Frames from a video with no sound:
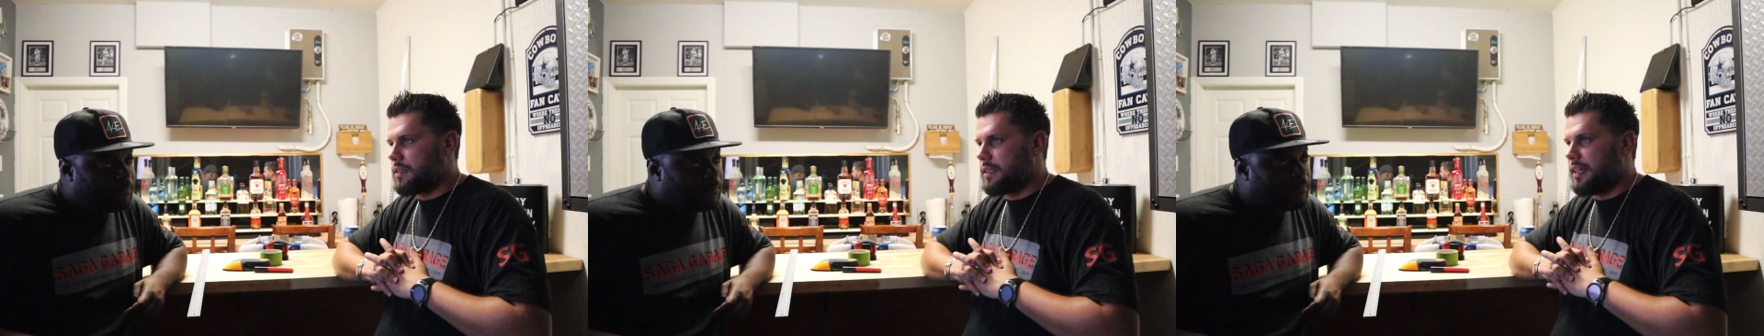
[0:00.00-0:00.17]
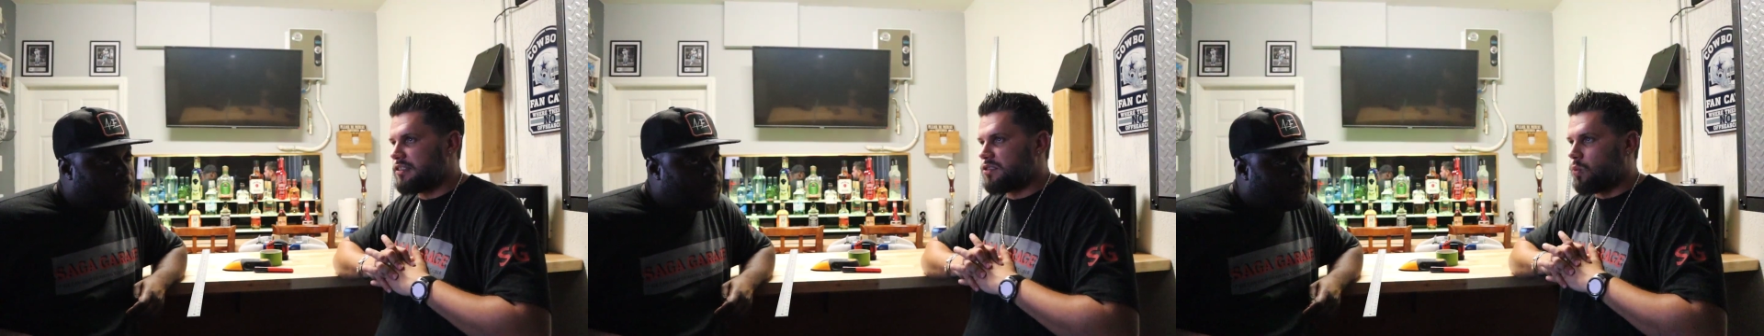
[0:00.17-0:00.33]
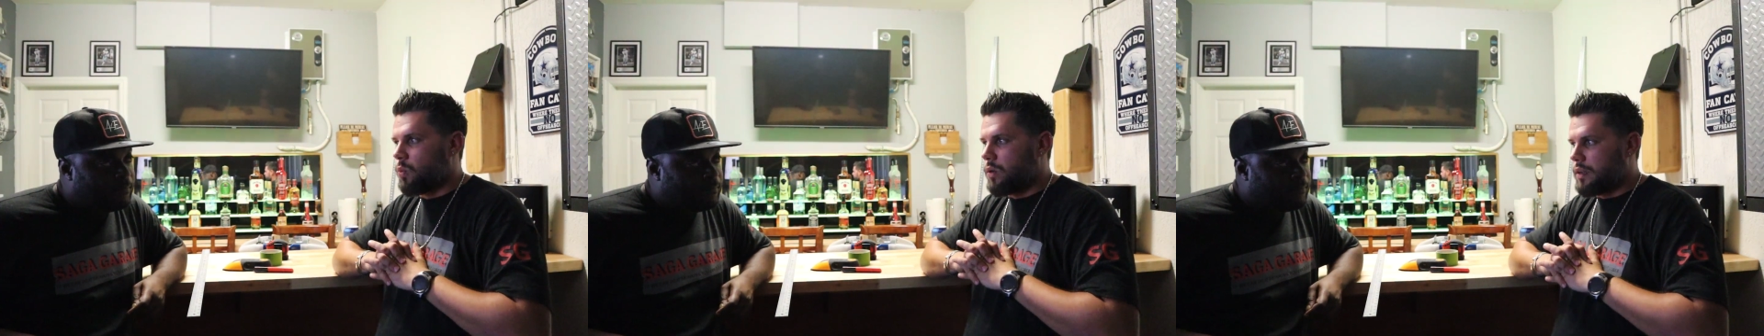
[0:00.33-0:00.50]

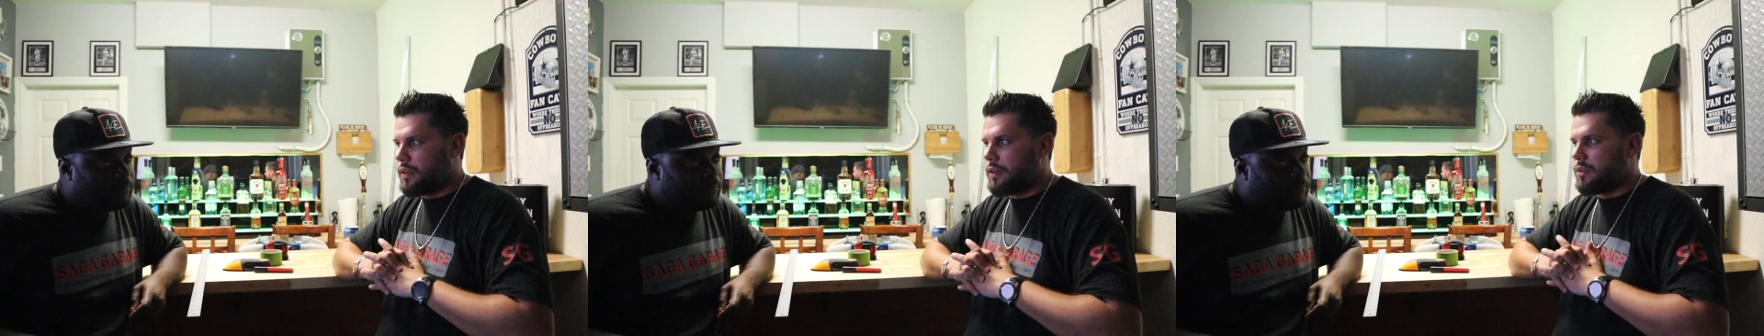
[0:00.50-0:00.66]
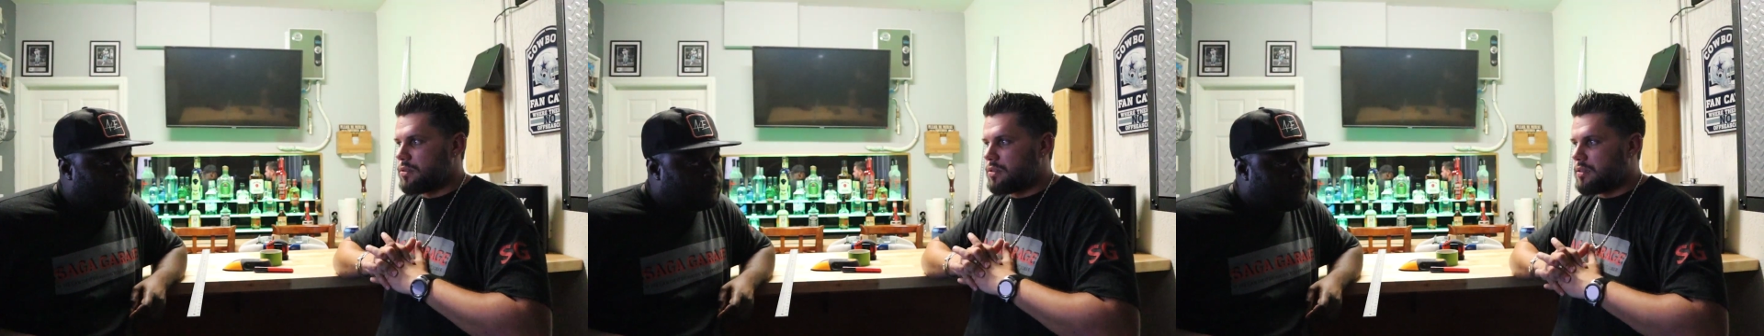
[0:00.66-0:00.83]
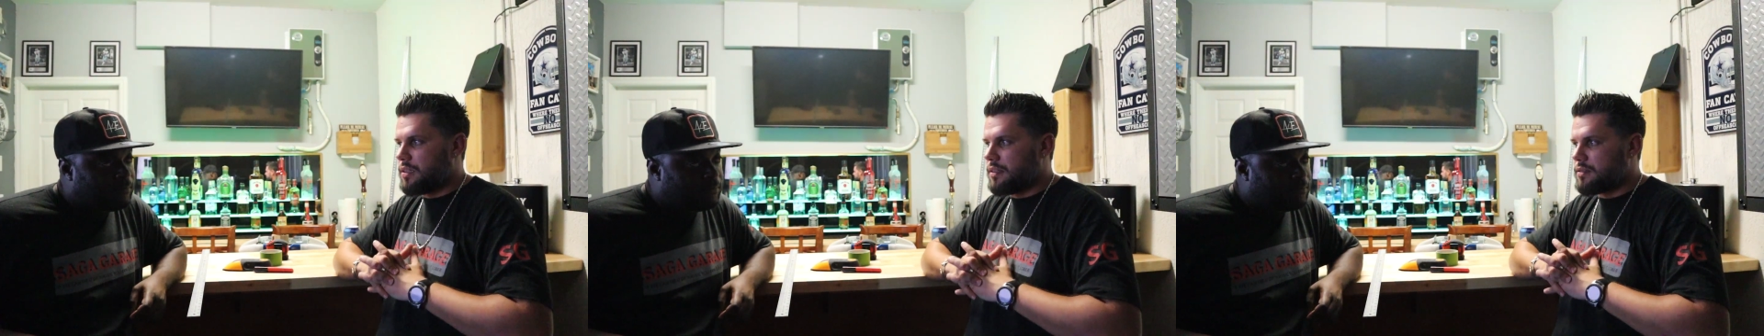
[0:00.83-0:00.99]
It's one of
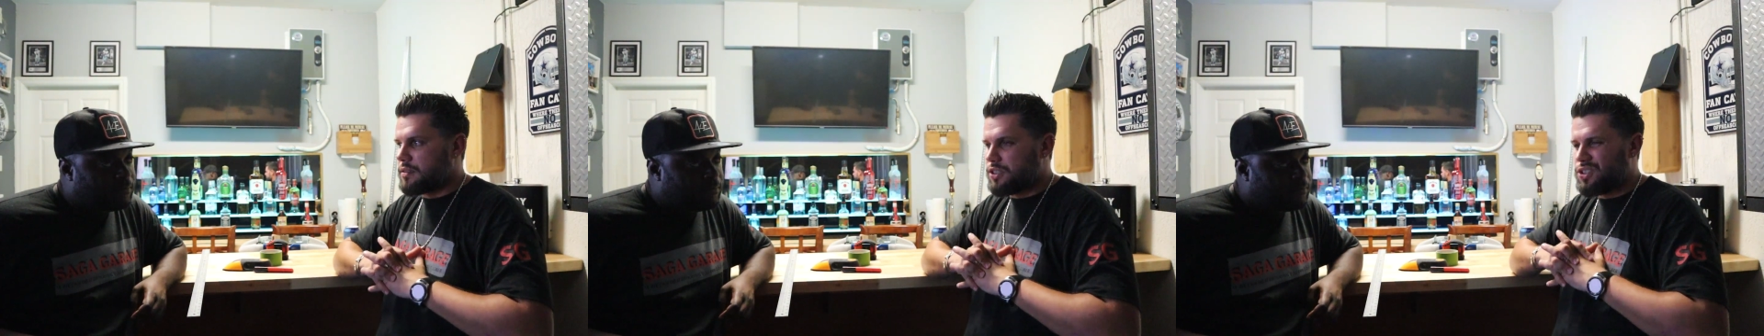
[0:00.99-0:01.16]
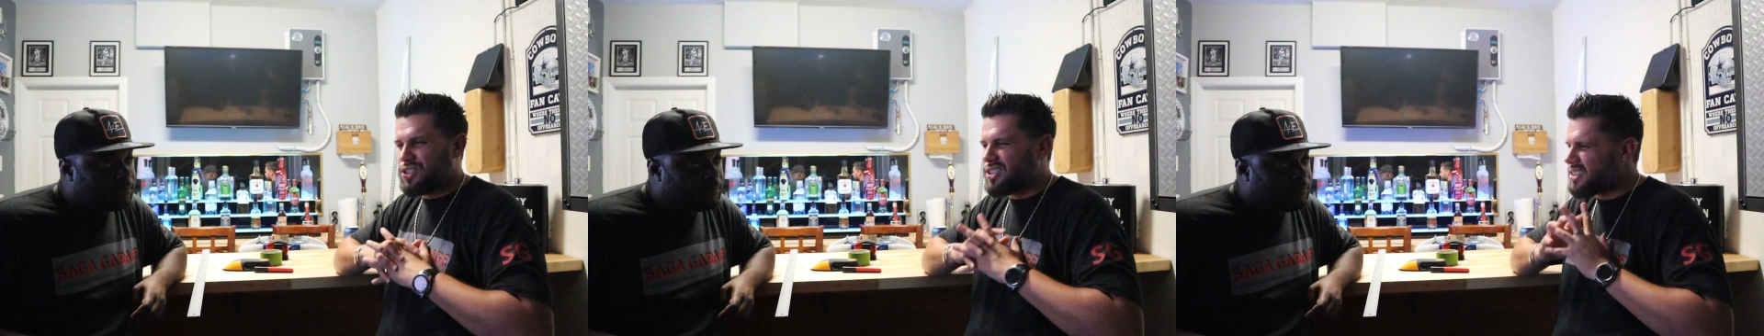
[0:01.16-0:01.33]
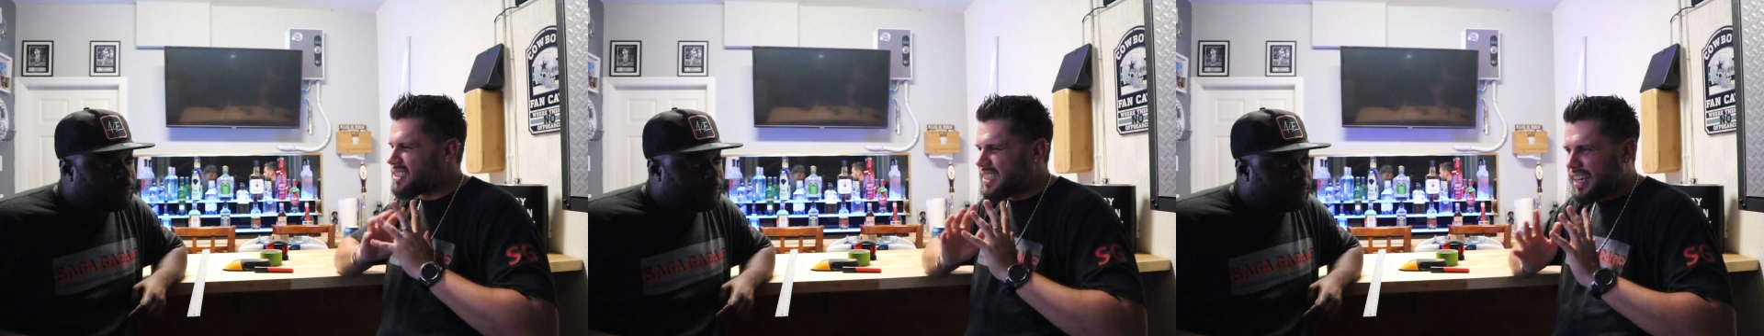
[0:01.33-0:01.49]
those things that
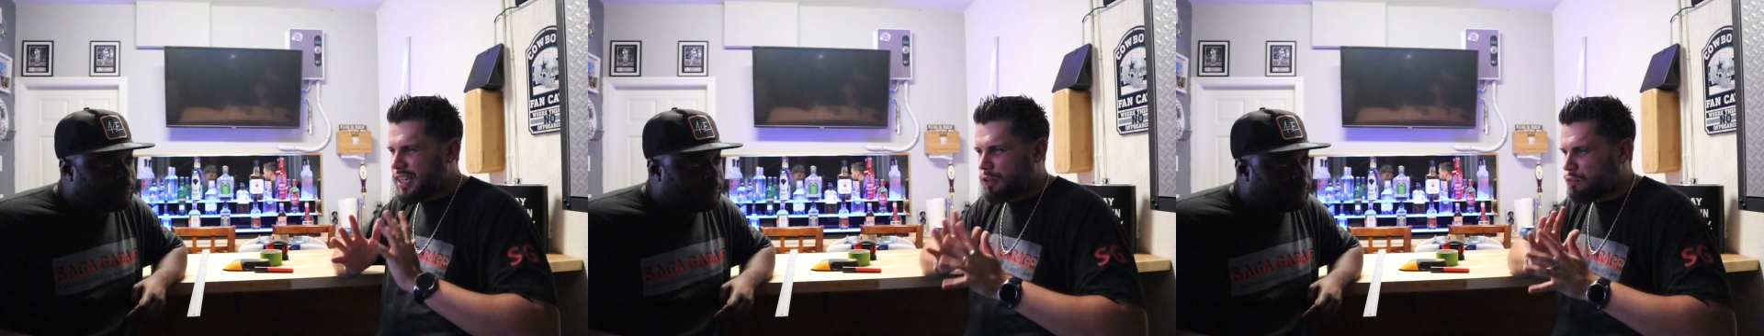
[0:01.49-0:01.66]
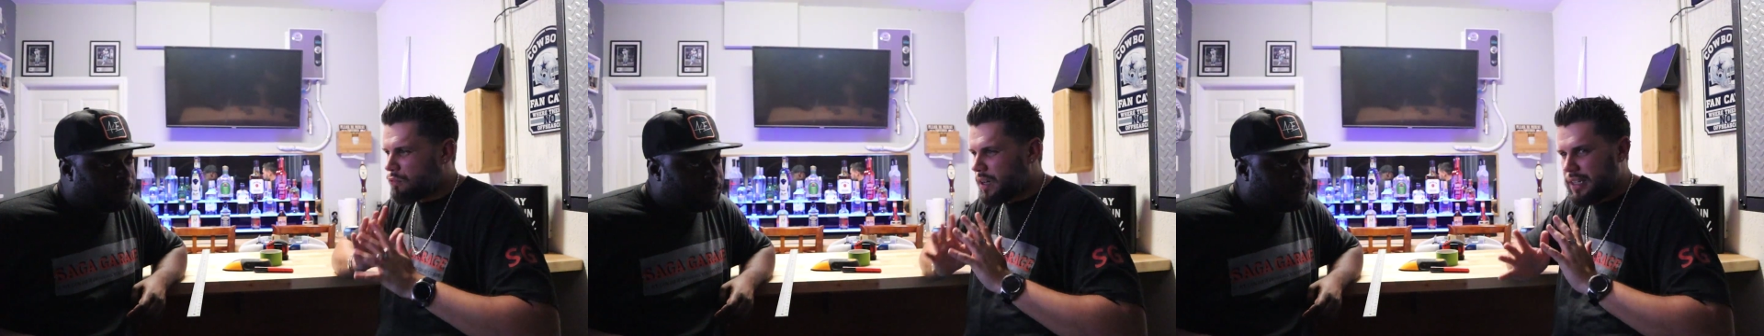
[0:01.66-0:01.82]
you just kind of